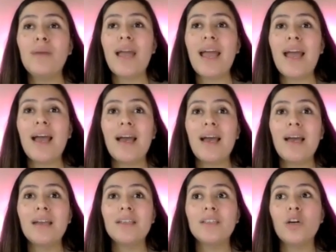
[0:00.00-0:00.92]

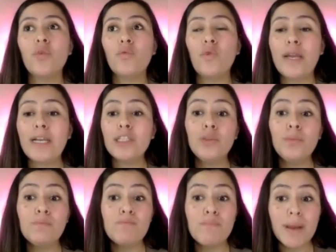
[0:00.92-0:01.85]
as a way to
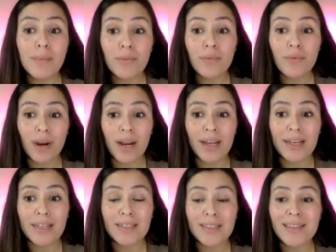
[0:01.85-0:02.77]

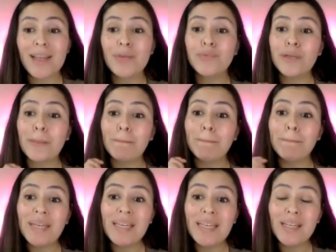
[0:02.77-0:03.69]
memorize and
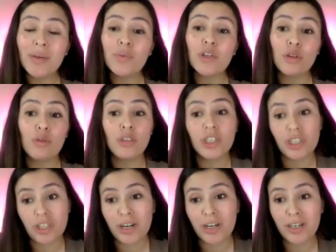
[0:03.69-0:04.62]
repeat what you
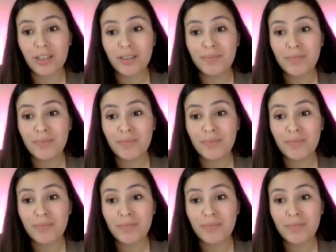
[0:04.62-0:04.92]
just heard.